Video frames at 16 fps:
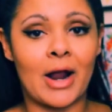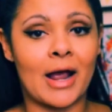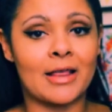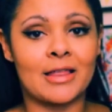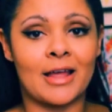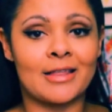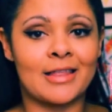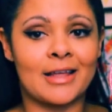I
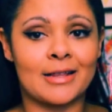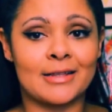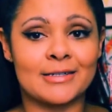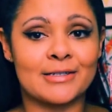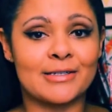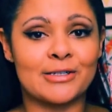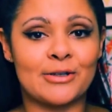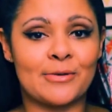think that
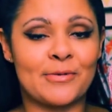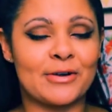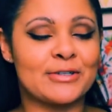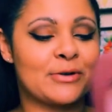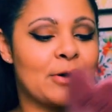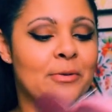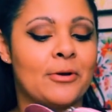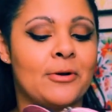this is super
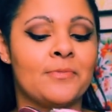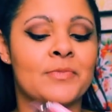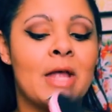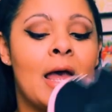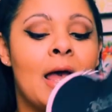adorable.